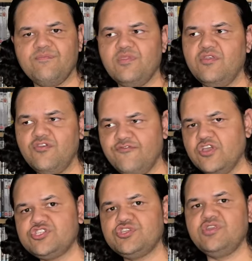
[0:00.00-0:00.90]
the new
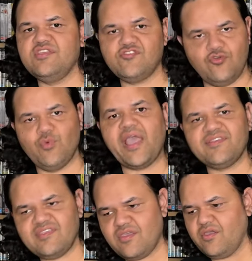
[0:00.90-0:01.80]
version is too
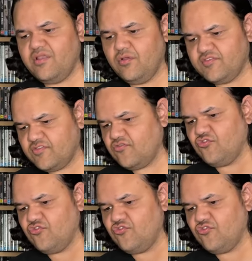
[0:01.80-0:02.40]
waxy and looks